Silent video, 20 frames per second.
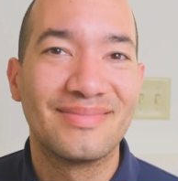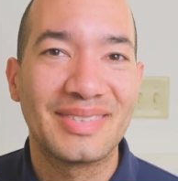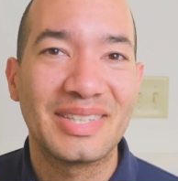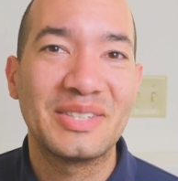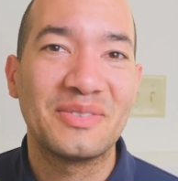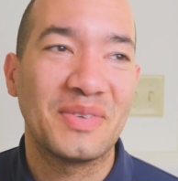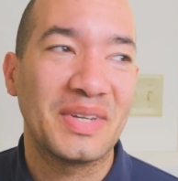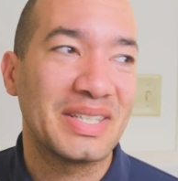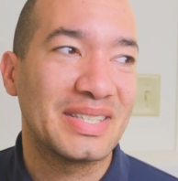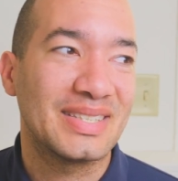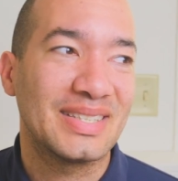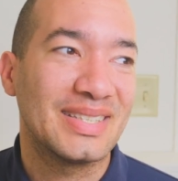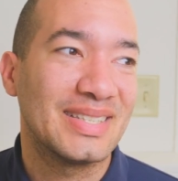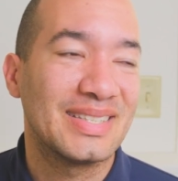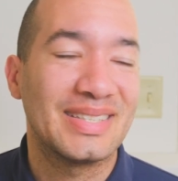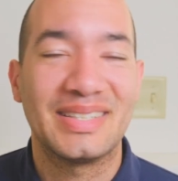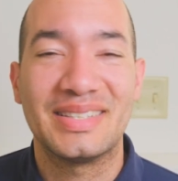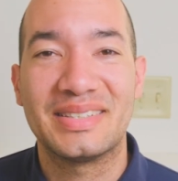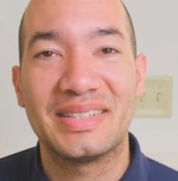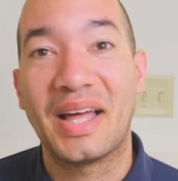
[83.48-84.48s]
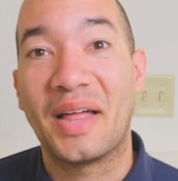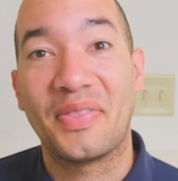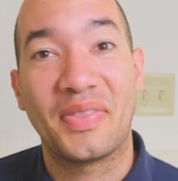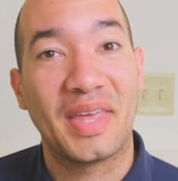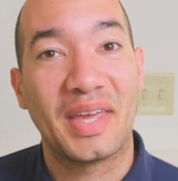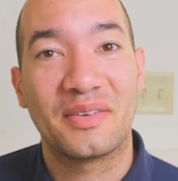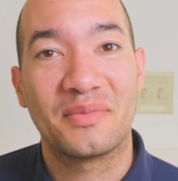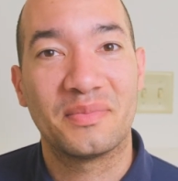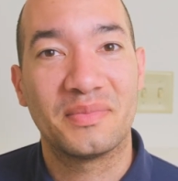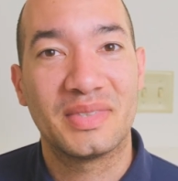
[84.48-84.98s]
let's face it, it's not
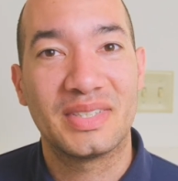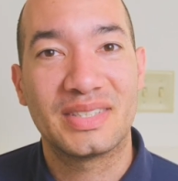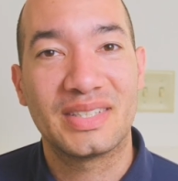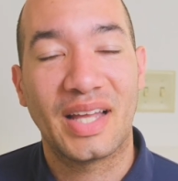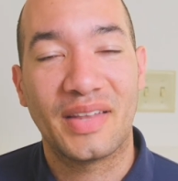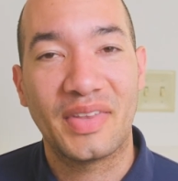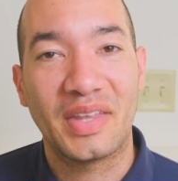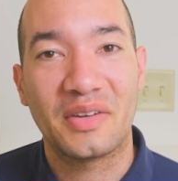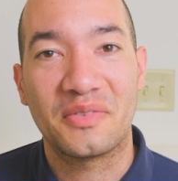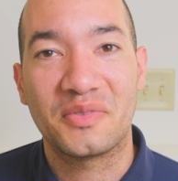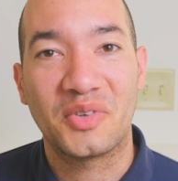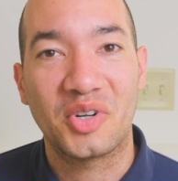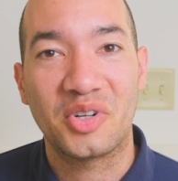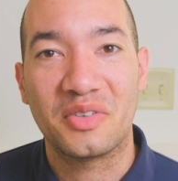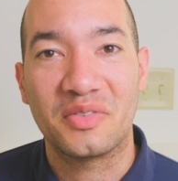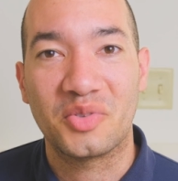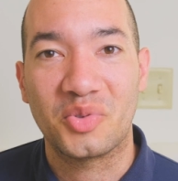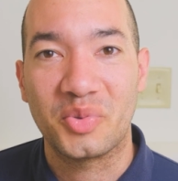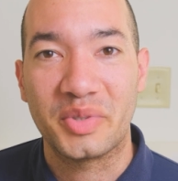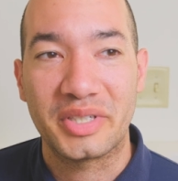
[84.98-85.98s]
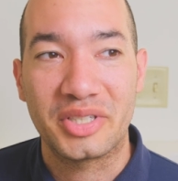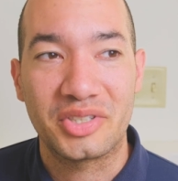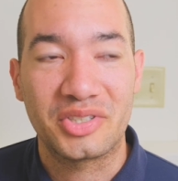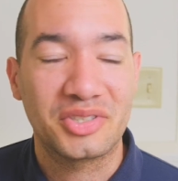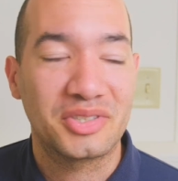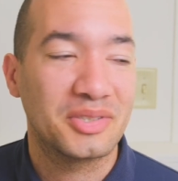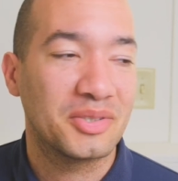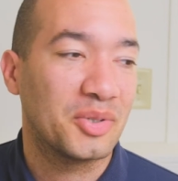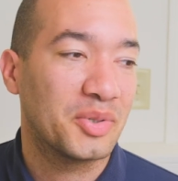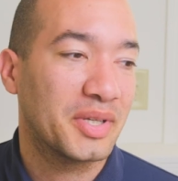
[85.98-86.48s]
that far of a
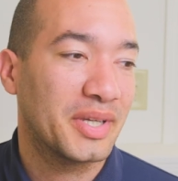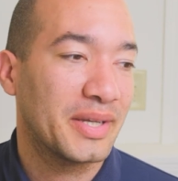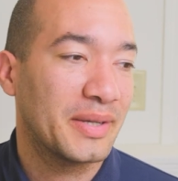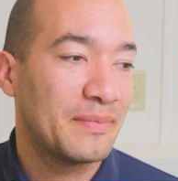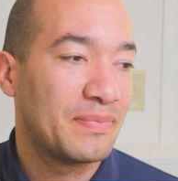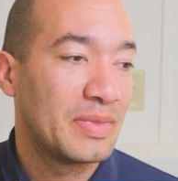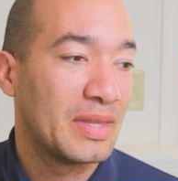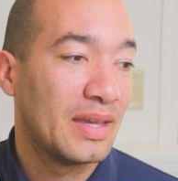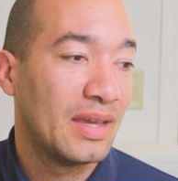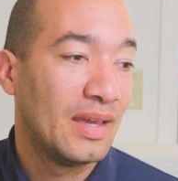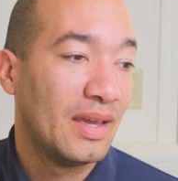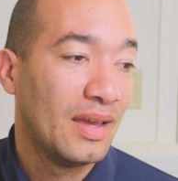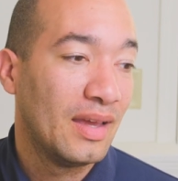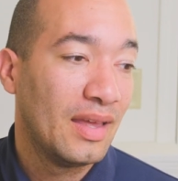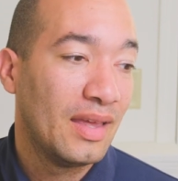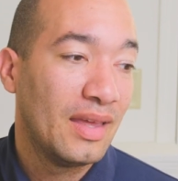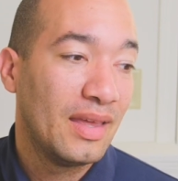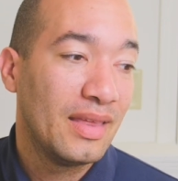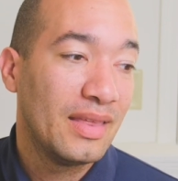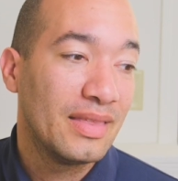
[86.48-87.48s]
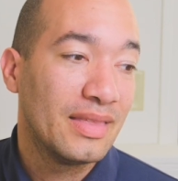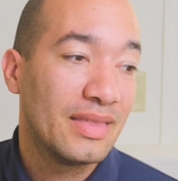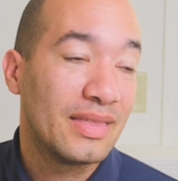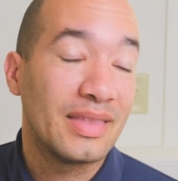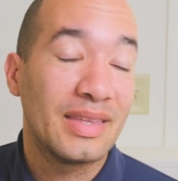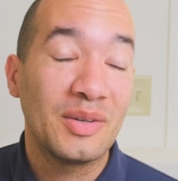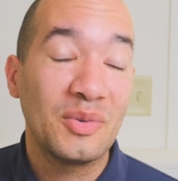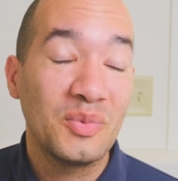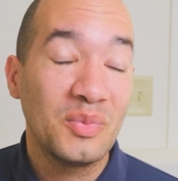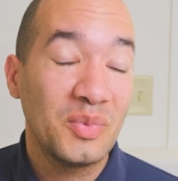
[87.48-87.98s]
reach, okay?
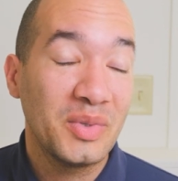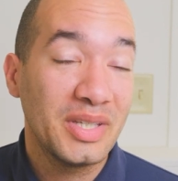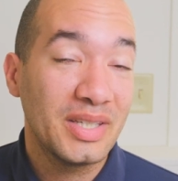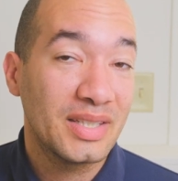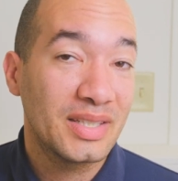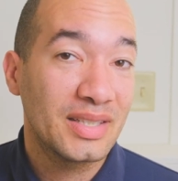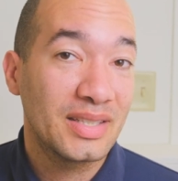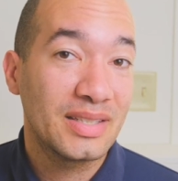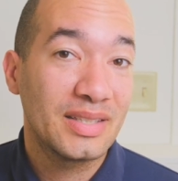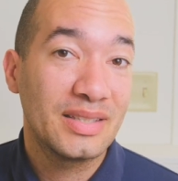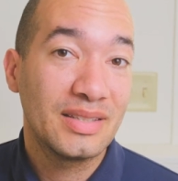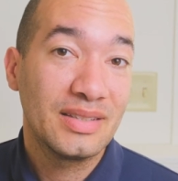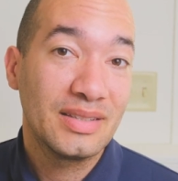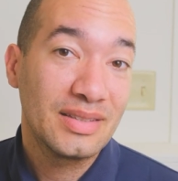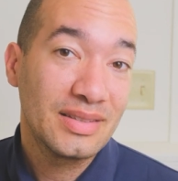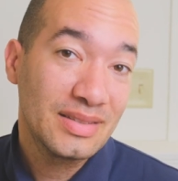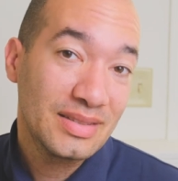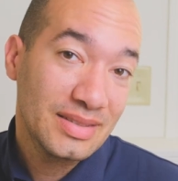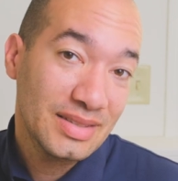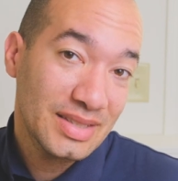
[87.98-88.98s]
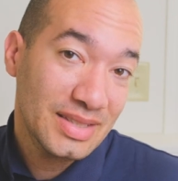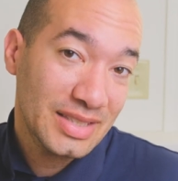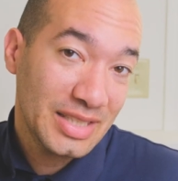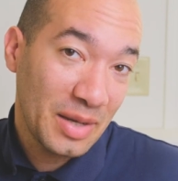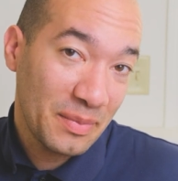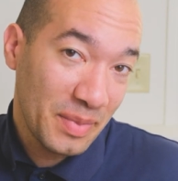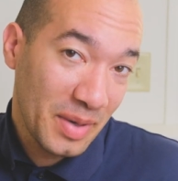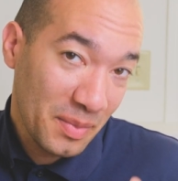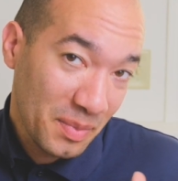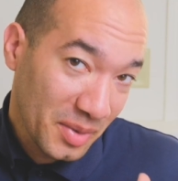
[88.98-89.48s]
Then we can
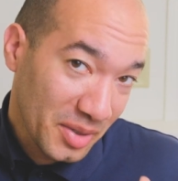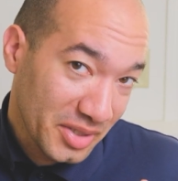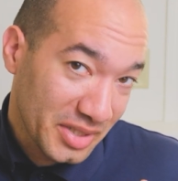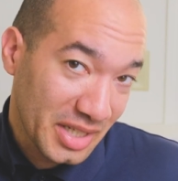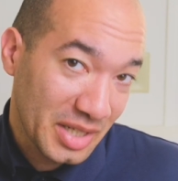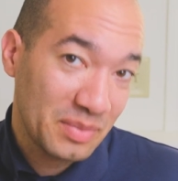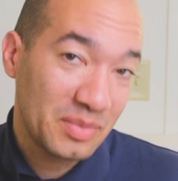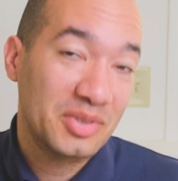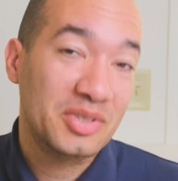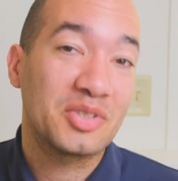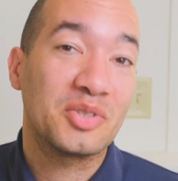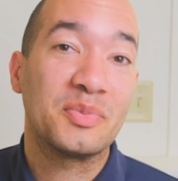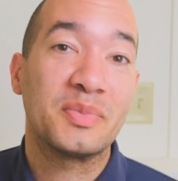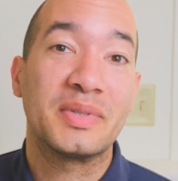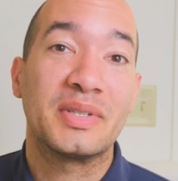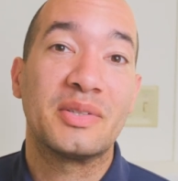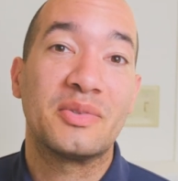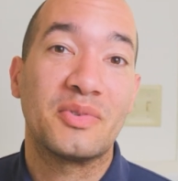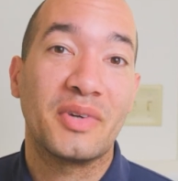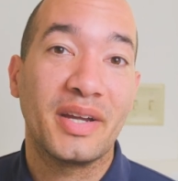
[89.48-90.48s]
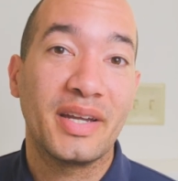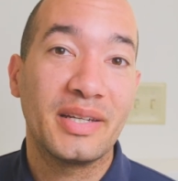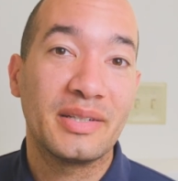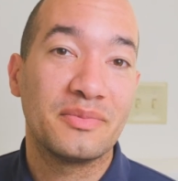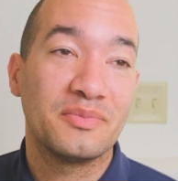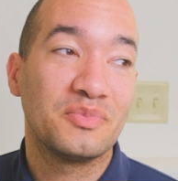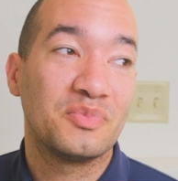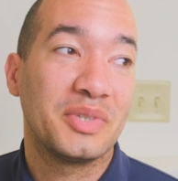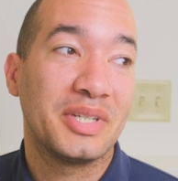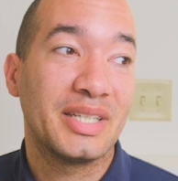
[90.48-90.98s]
step up our game a little bit, right?
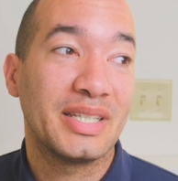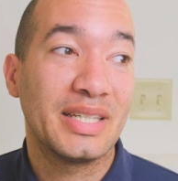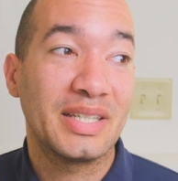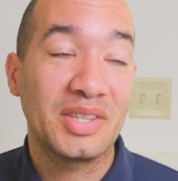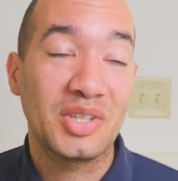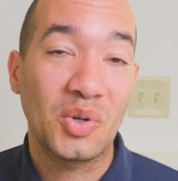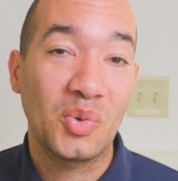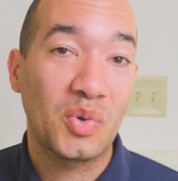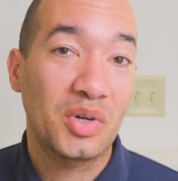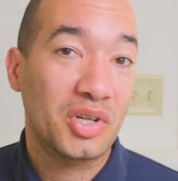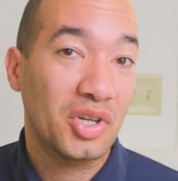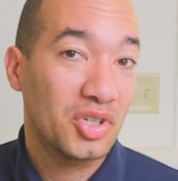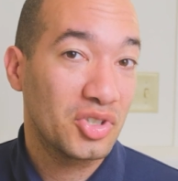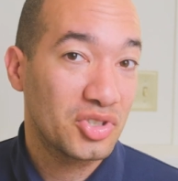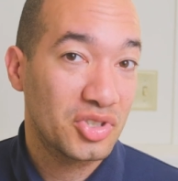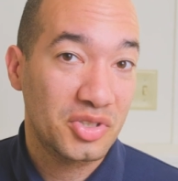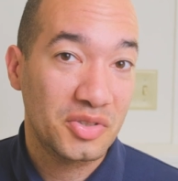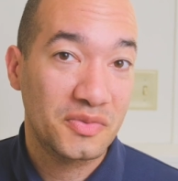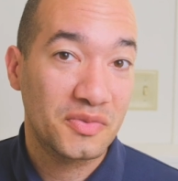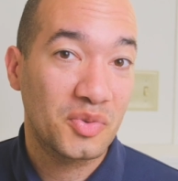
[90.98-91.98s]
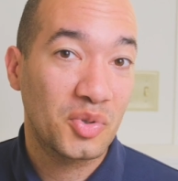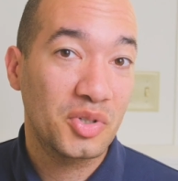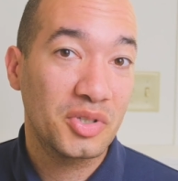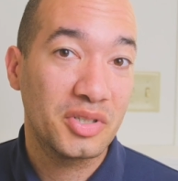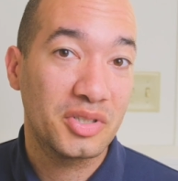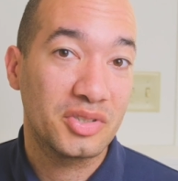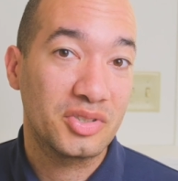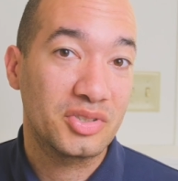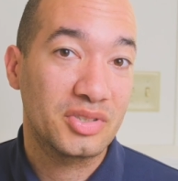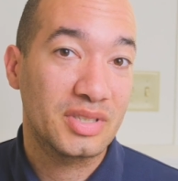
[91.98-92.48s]
We get the 100 to
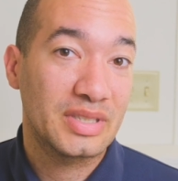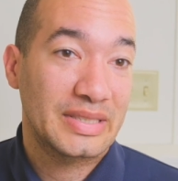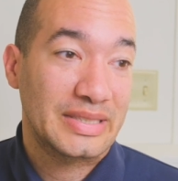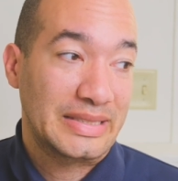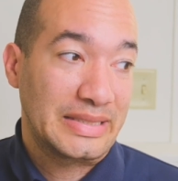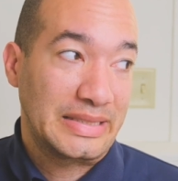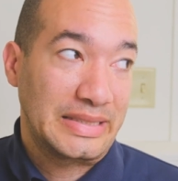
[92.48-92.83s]
400.